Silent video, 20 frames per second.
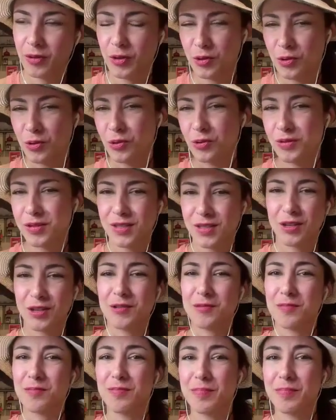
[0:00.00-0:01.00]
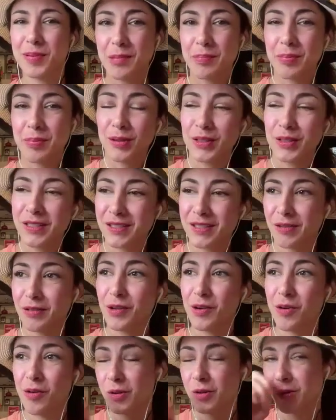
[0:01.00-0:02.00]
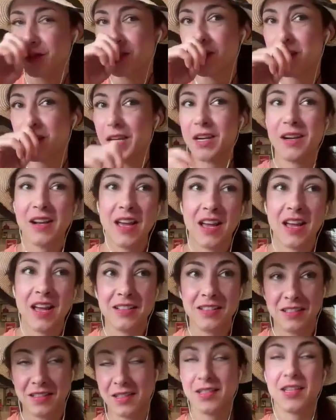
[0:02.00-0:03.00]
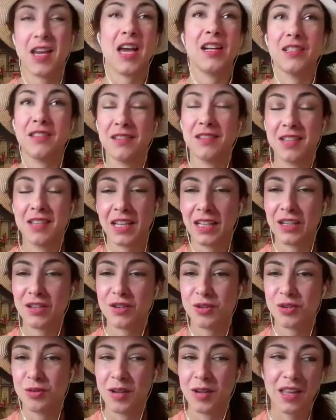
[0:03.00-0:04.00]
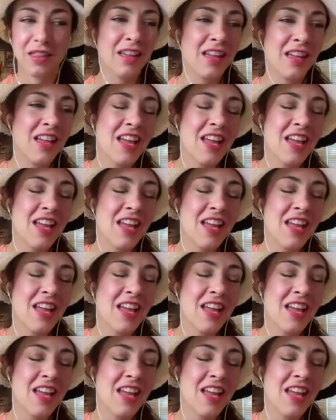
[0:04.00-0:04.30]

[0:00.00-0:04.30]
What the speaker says: who certain people in certain corners of the internet decided to take issue with.